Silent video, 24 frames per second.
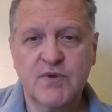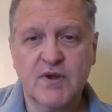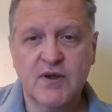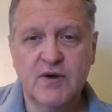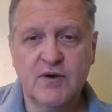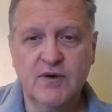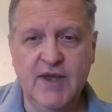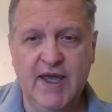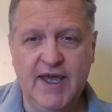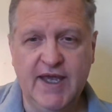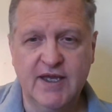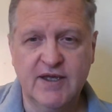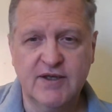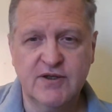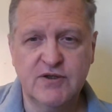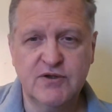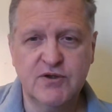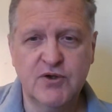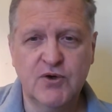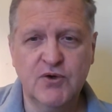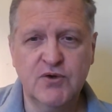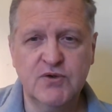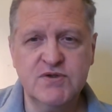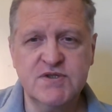Okay,
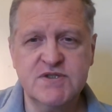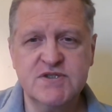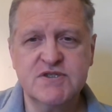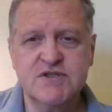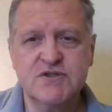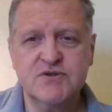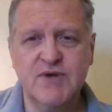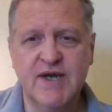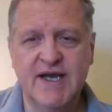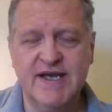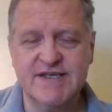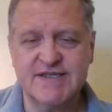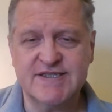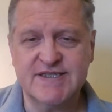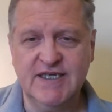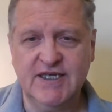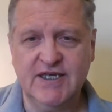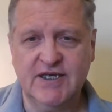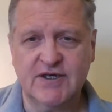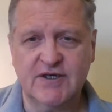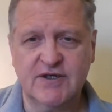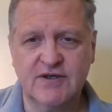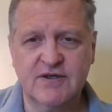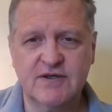nos
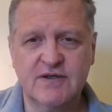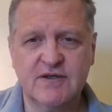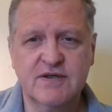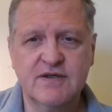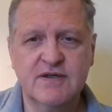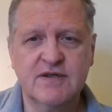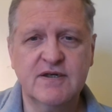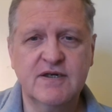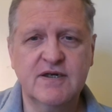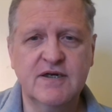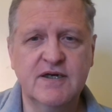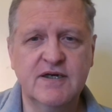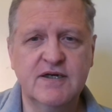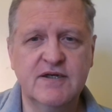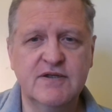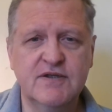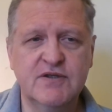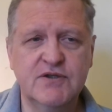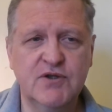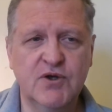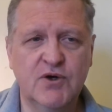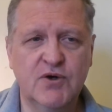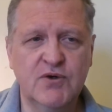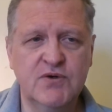trazer.
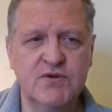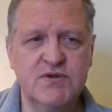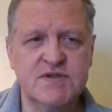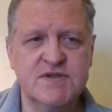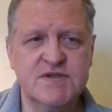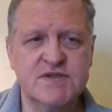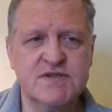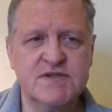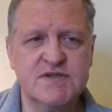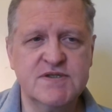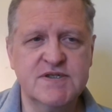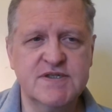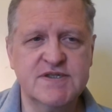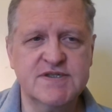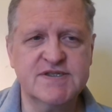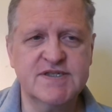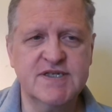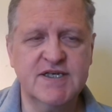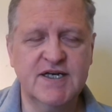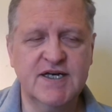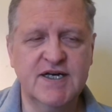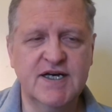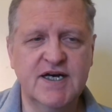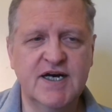Nos is
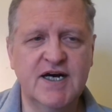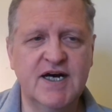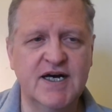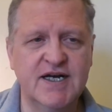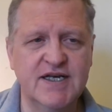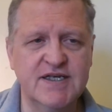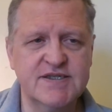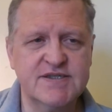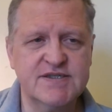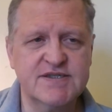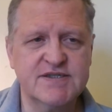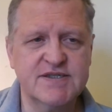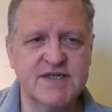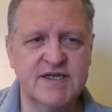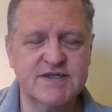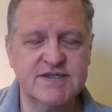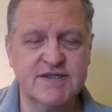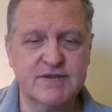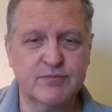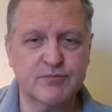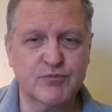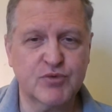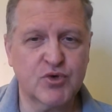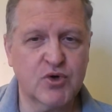us as
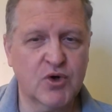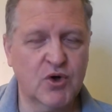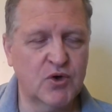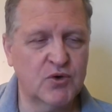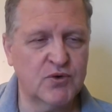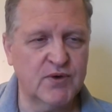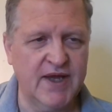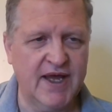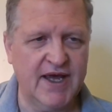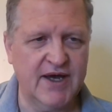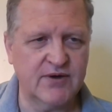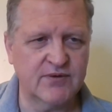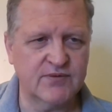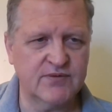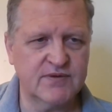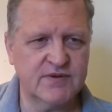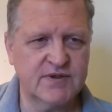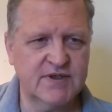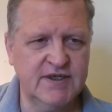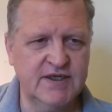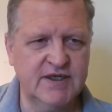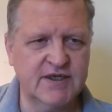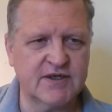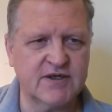a pronoun
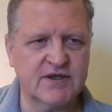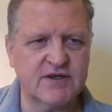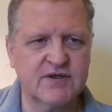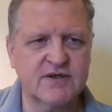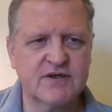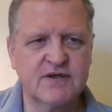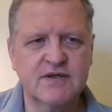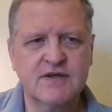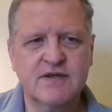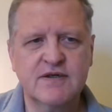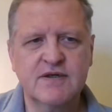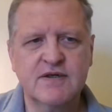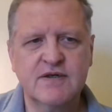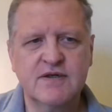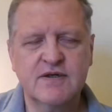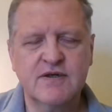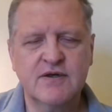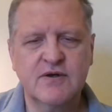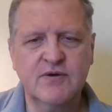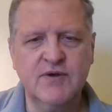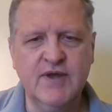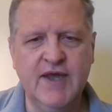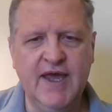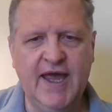here,
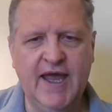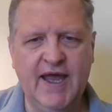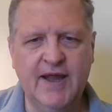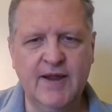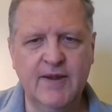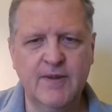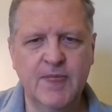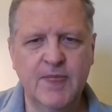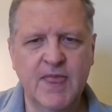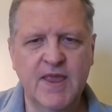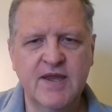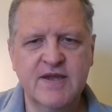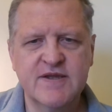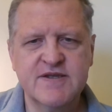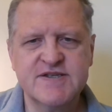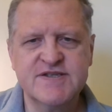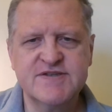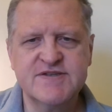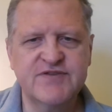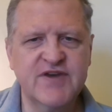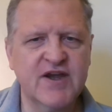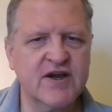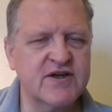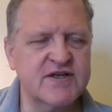okay? It's
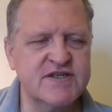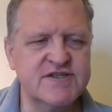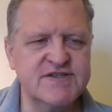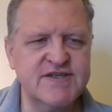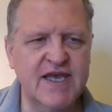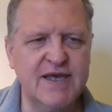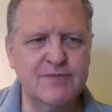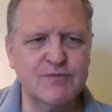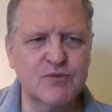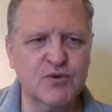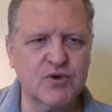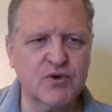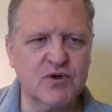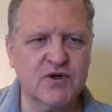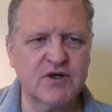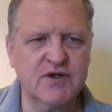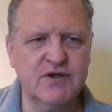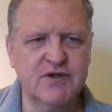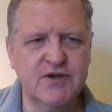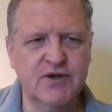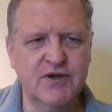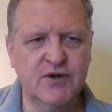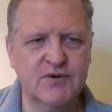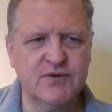the very same
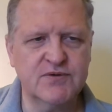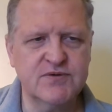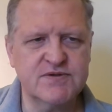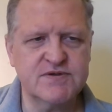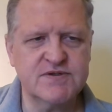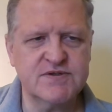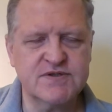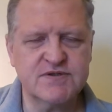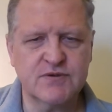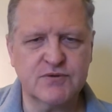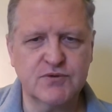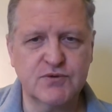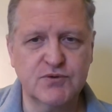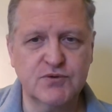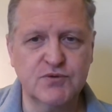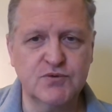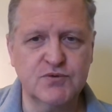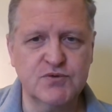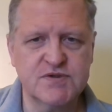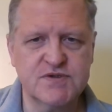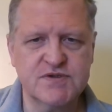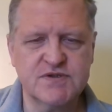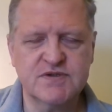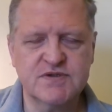word, nos or
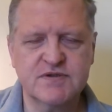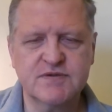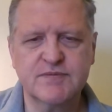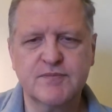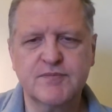nous,